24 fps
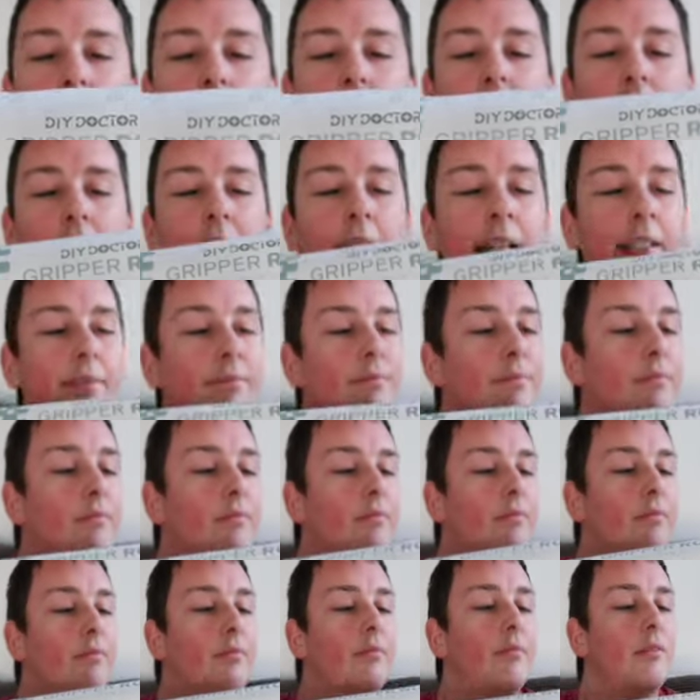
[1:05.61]

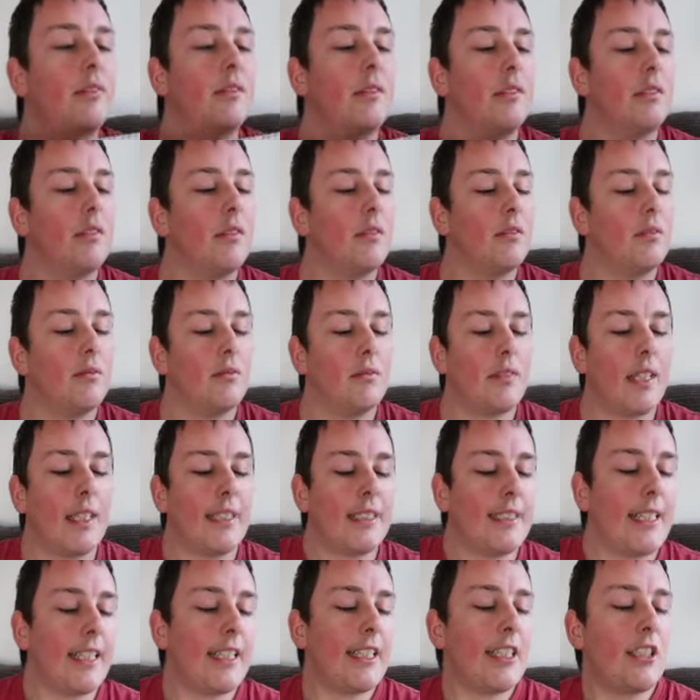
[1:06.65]
they
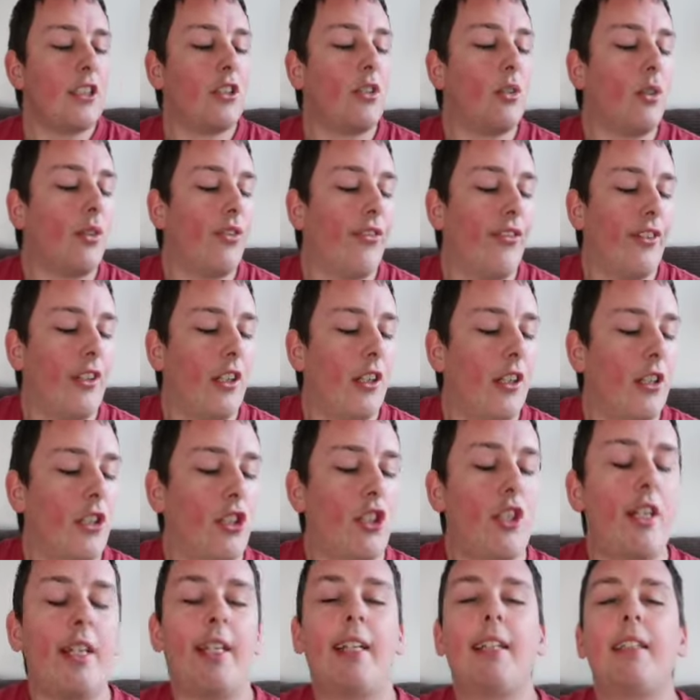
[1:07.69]
said it's good for like
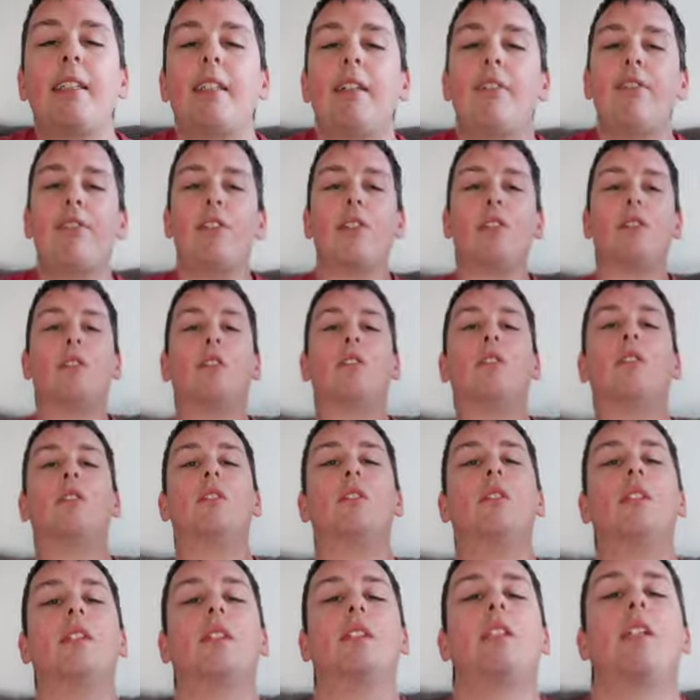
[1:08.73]
chicks if
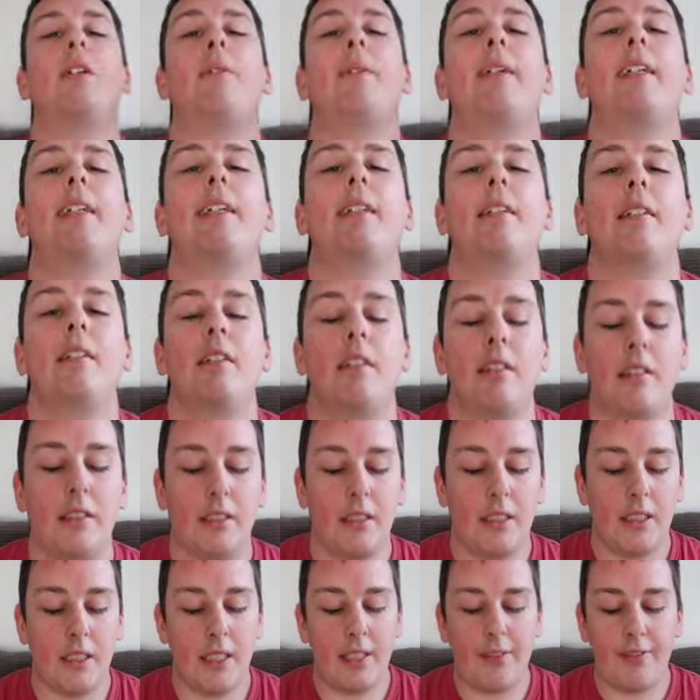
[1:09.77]
you're doing,
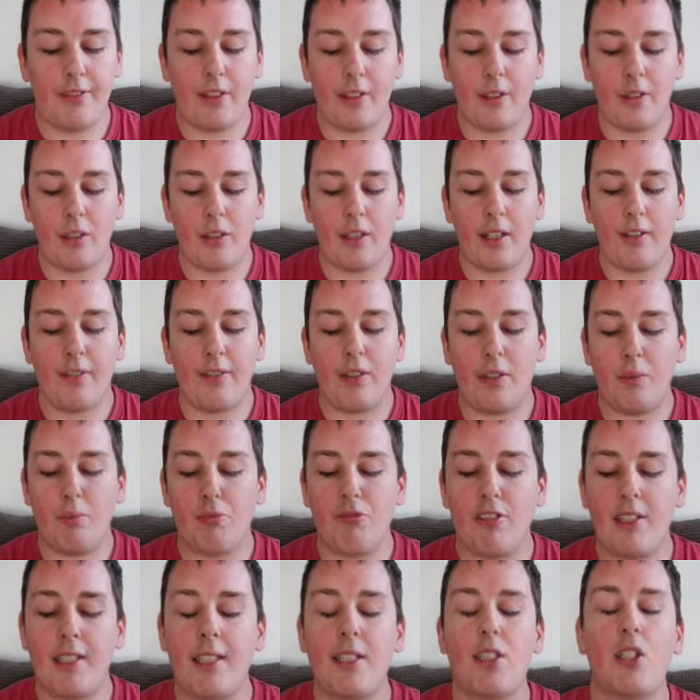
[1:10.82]
if you
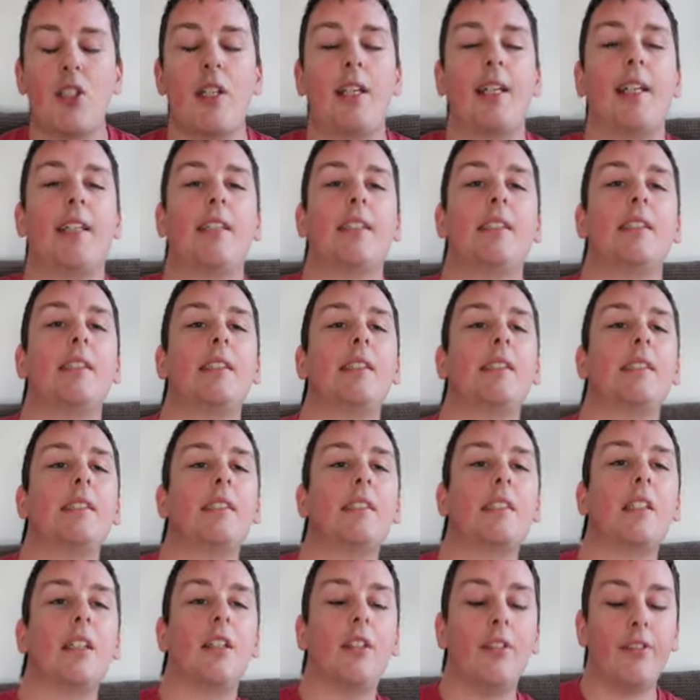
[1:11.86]
breed chicks and
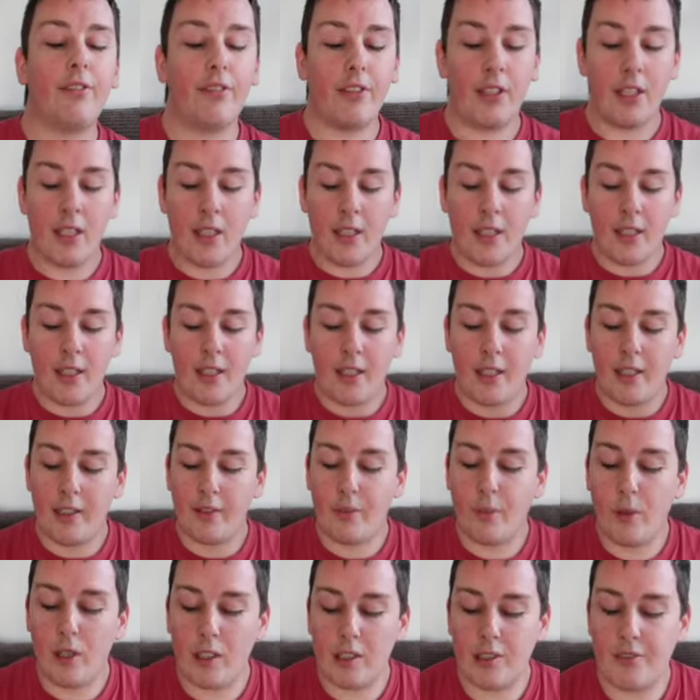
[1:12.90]
stuff
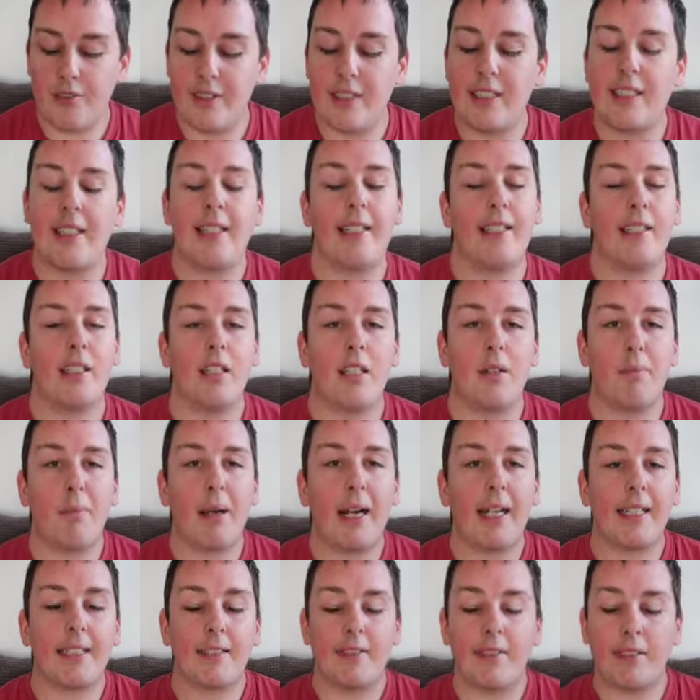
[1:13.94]
while they're in the
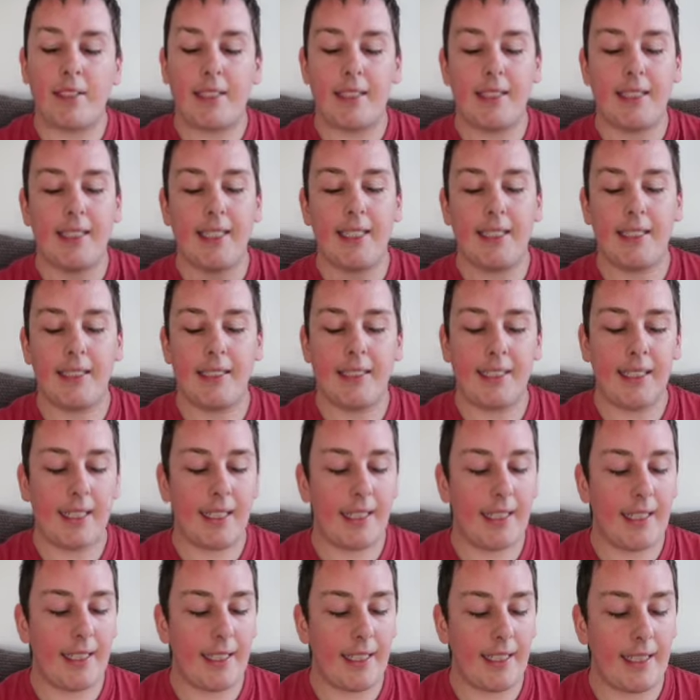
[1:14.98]
incubators. It's easy to
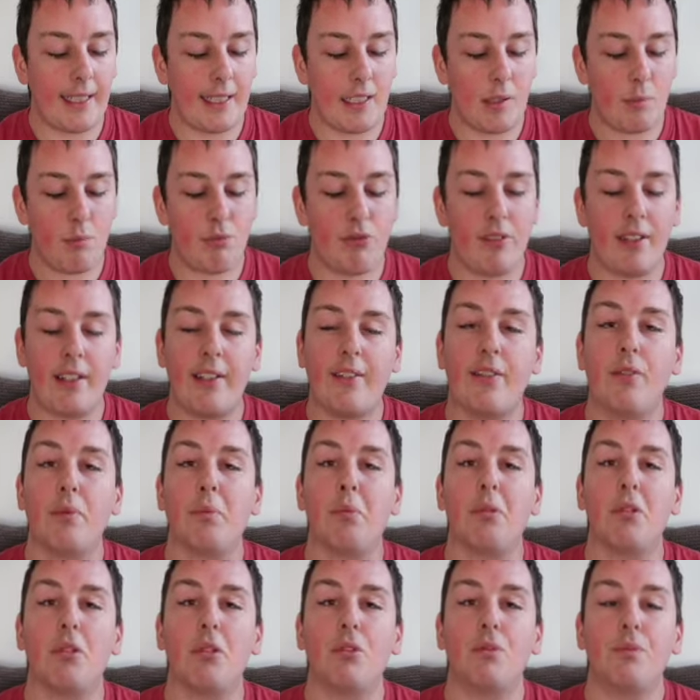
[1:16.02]
clean, it's
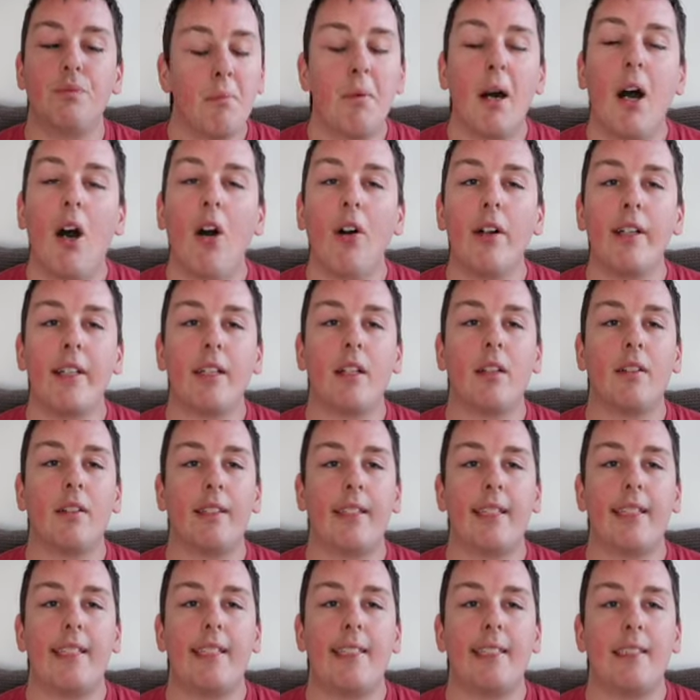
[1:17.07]
breathable. But I got
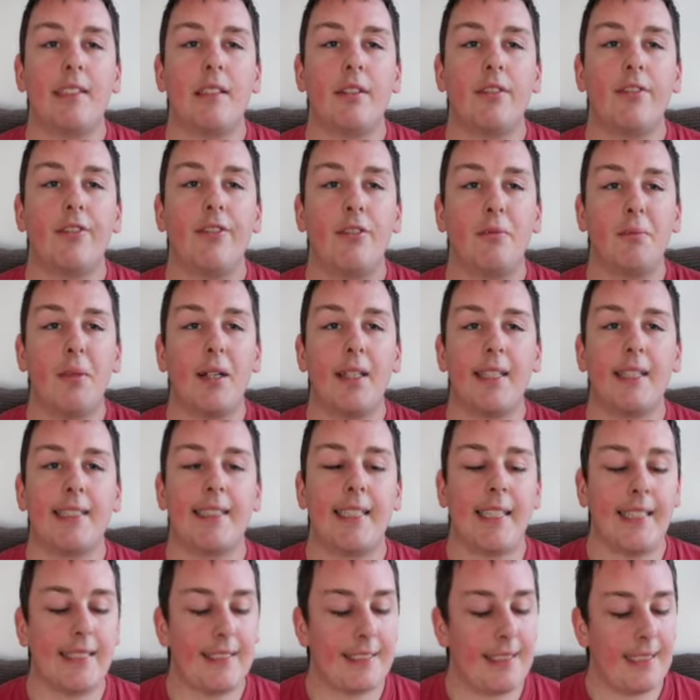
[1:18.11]
this for my
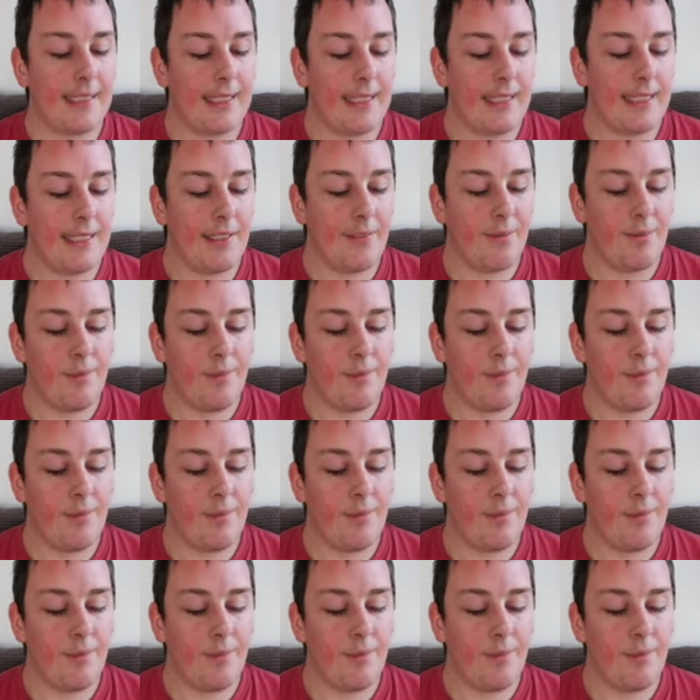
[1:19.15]
settee.